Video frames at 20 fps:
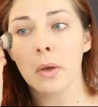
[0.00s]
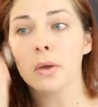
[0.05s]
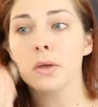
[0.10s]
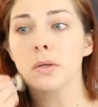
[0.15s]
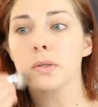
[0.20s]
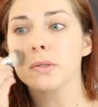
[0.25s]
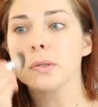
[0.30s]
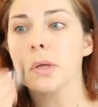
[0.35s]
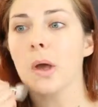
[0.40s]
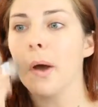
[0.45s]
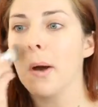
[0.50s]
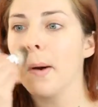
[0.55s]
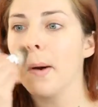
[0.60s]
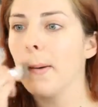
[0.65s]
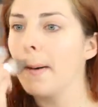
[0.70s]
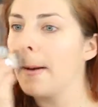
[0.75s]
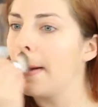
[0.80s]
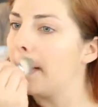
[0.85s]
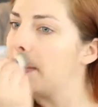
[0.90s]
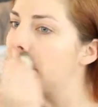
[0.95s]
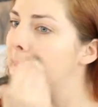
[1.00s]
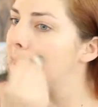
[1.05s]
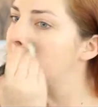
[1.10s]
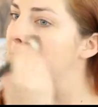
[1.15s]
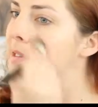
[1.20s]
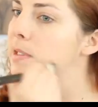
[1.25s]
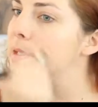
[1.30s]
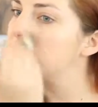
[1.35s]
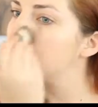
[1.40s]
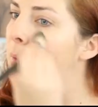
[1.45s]
So I
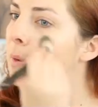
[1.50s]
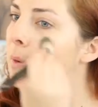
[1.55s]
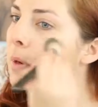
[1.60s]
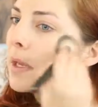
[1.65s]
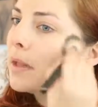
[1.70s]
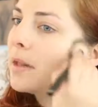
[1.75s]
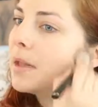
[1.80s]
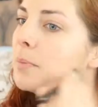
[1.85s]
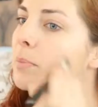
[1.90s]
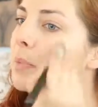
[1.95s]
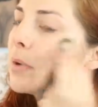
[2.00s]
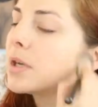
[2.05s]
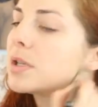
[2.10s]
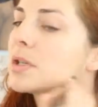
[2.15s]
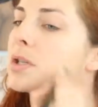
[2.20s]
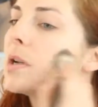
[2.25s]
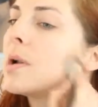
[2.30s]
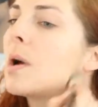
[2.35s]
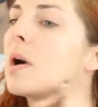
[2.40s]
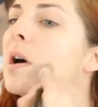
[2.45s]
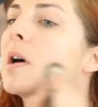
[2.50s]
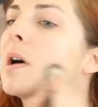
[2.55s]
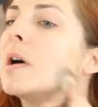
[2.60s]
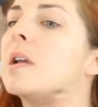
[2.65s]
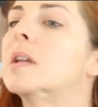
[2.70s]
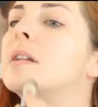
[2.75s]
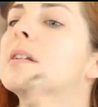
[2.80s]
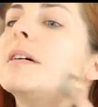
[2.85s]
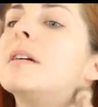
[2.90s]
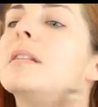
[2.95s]
just quickly brush it
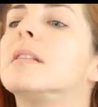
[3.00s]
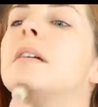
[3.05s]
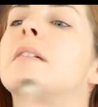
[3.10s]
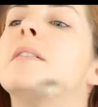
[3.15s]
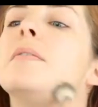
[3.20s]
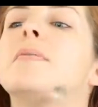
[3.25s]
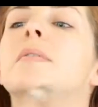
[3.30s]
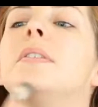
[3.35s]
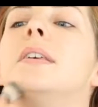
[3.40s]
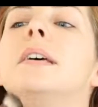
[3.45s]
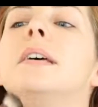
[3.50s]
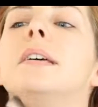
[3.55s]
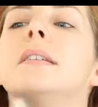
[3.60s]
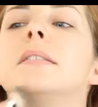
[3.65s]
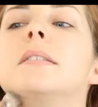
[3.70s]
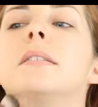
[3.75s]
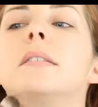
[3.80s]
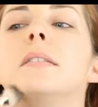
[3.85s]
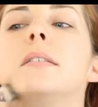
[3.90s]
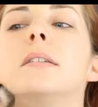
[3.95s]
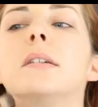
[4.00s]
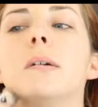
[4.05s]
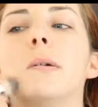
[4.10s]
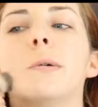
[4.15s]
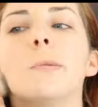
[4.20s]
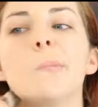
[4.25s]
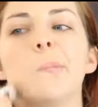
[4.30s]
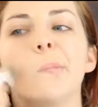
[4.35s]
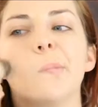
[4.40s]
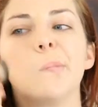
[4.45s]
on. I love this
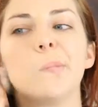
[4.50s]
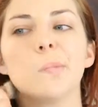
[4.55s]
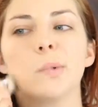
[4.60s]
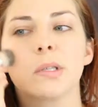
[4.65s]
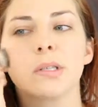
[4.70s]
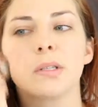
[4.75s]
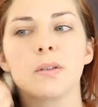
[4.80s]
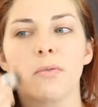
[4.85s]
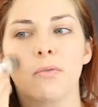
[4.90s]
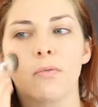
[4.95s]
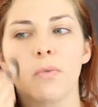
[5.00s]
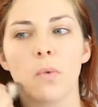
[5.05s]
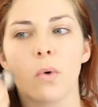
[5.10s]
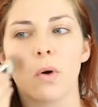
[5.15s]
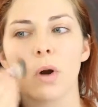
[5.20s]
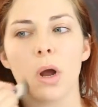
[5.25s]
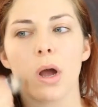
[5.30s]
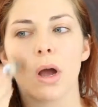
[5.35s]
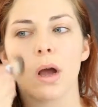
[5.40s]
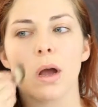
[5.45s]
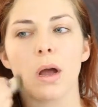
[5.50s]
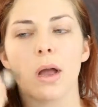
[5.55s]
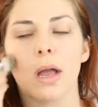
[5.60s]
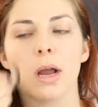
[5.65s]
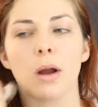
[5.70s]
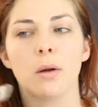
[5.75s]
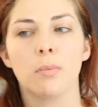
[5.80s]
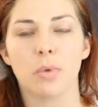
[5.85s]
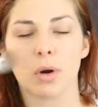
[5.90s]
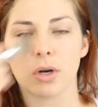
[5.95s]
Sephora
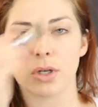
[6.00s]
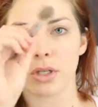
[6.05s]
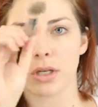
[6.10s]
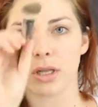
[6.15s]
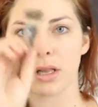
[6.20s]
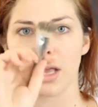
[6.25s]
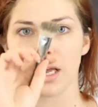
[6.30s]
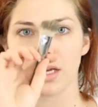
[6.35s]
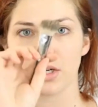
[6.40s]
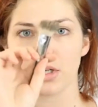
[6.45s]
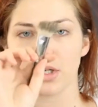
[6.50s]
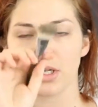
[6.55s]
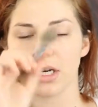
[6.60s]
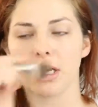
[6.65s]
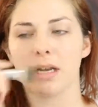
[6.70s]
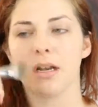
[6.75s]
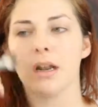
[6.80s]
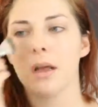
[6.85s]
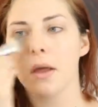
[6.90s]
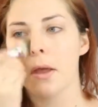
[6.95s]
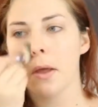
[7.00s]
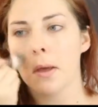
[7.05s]
Airbrush Collection